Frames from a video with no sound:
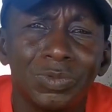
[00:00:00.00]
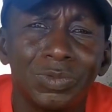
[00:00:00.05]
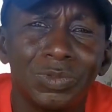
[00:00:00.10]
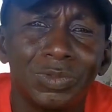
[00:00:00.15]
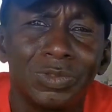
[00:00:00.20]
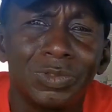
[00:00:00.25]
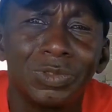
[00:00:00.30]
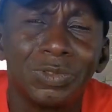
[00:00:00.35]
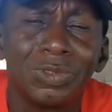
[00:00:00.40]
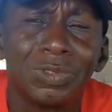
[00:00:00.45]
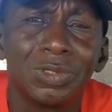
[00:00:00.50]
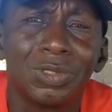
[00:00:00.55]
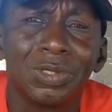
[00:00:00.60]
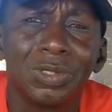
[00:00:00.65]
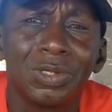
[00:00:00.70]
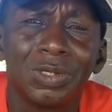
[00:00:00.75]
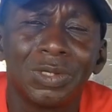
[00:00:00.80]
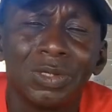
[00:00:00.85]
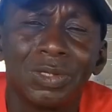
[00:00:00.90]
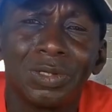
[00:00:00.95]
thing I would say
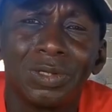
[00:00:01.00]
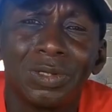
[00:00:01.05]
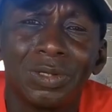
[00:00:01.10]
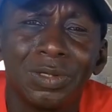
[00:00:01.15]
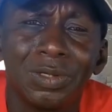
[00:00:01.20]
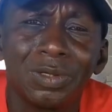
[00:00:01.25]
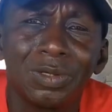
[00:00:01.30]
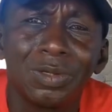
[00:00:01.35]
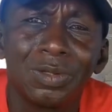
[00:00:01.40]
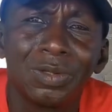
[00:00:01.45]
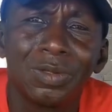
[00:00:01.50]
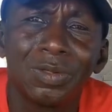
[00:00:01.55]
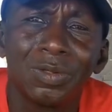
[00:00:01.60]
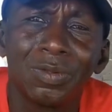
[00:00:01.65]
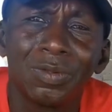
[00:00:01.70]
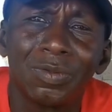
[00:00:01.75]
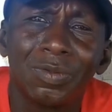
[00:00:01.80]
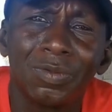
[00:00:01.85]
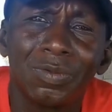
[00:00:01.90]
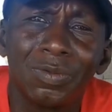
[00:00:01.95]
is that
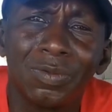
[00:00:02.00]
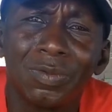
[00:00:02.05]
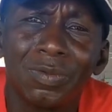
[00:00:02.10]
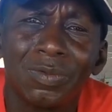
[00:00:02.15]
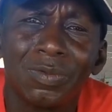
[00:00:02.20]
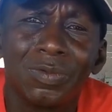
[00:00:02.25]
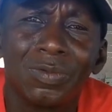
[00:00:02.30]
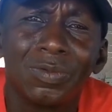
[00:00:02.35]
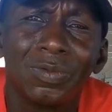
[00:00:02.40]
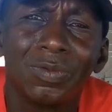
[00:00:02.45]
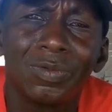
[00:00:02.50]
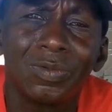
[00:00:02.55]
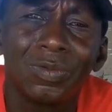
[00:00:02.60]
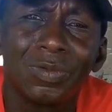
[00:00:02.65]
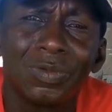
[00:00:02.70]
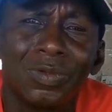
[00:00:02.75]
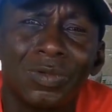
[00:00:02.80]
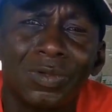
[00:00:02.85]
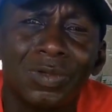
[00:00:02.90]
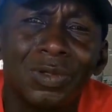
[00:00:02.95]
at least
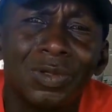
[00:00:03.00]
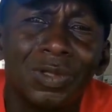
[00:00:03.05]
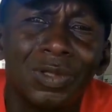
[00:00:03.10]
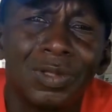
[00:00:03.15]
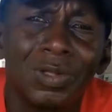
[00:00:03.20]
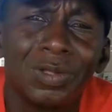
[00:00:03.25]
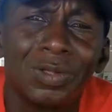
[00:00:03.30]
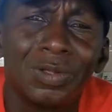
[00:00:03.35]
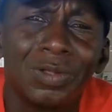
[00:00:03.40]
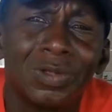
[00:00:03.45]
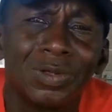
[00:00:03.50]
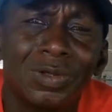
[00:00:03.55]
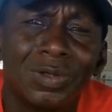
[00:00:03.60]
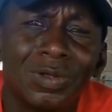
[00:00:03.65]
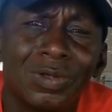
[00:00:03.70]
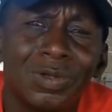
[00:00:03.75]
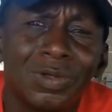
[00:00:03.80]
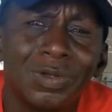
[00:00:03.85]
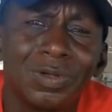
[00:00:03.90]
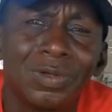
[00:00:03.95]
if you kill them, you should
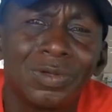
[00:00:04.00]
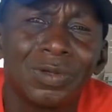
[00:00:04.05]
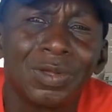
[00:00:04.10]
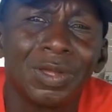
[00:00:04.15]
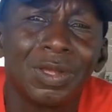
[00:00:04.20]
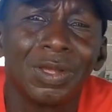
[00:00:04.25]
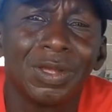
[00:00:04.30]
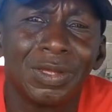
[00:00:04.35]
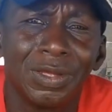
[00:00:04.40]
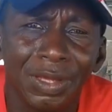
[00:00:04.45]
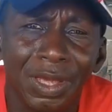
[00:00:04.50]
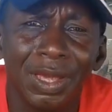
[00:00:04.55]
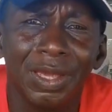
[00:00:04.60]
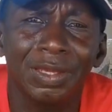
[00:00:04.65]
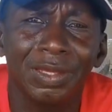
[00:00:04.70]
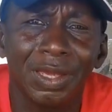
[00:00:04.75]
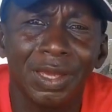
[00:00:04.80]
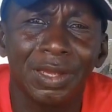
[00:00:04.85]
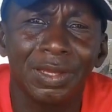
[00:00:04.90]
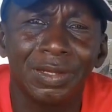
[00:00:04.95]
eat them.
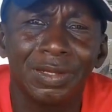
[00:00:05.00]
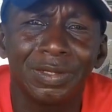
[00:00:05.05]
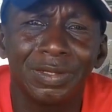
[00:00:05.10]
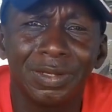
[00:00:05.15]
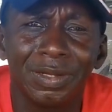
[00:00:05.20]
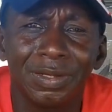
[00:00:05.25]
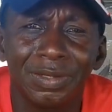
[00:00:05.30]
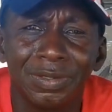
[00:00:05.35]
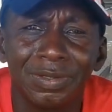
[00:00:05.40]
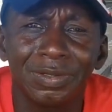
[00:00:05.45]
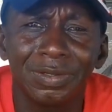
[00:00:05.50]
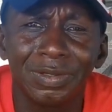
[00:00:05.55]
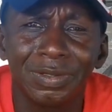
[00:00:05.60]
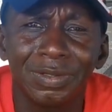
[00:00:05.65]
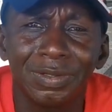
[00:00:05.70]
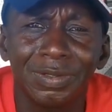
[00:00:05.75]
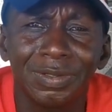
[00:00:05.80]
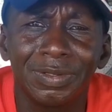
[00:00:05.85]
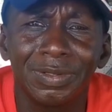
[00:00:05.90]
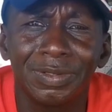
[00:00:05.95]
At least
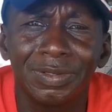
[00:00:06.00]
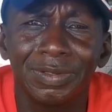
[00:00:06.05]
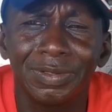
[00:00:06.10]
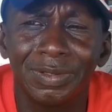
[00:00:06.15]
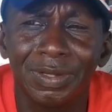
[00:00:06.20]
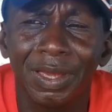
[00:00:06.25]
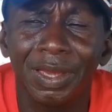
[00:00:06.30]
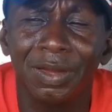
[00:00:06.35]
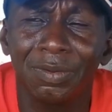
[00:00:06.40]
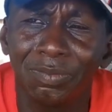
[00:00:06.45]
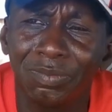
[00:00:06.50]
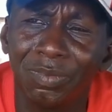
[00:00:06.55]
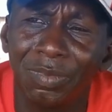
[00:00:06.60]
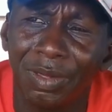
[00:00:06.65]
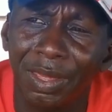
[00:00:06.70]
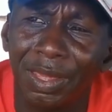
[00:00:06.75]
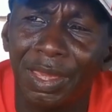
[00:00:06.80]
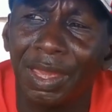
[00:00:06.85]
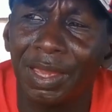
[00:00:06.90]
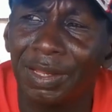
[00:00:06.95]
that's you
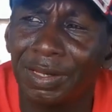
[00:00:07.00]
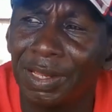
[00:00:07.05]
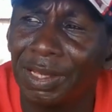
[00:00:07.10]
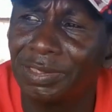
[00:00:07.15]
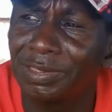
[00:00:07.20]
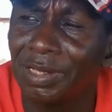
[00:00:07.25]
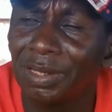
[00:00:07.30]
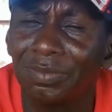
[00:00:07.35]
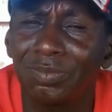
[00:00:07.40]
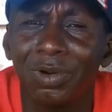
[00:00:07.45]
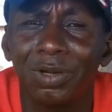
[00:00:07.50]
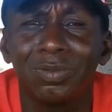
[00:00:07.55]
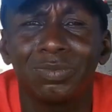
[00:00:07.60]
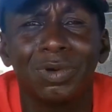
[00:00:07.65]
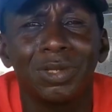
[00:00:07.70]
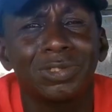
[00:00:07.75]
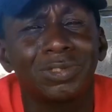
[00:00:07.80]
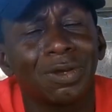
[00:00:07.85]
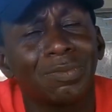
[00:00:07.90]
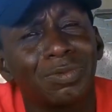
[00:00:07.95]
don't kill them for
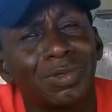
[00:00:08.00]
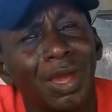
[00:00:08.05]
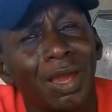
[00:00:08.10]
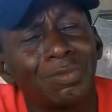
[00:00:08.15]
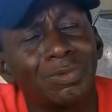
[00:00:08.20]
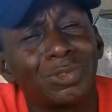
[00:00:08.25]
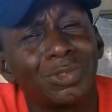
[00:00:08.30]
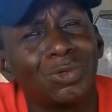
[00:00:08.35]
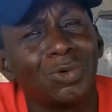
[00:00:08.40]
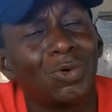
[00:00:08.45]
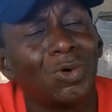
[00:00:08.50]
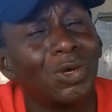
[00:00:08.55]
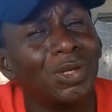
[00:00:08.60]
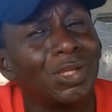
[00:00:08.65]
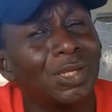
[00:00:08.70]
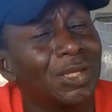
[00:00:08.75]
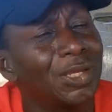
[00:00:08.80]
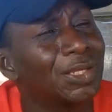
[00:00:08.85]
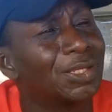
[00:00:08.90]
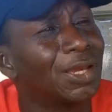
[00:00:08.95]
no reason. Sometimes you
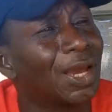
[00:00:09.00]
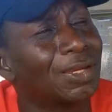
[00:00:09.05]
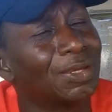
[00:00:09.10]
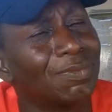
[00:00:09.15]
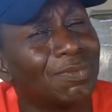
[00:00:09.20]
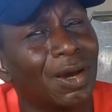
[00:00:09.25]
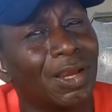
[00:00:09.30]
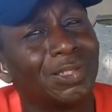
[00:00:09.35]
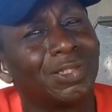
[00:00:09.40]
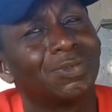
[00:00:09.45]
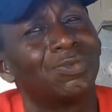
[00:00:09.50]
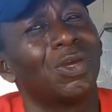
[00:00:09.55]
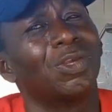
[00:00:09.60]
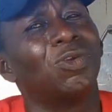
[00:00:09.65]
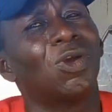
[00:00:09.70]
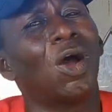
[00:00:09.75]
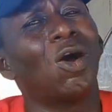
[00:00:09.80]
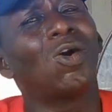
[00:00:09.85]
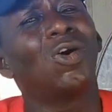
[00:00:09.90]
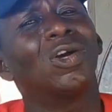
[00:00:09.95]
only eat animals when
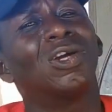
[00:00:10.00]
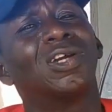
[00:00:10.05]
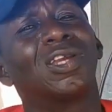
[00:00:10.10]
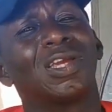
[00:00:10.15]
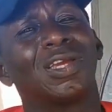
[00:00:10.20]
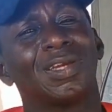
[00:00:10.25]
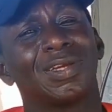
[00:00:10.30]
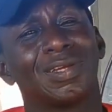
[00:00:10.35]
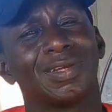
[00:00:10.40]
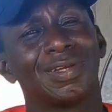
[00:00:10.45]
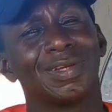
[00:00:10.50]
you are hungry.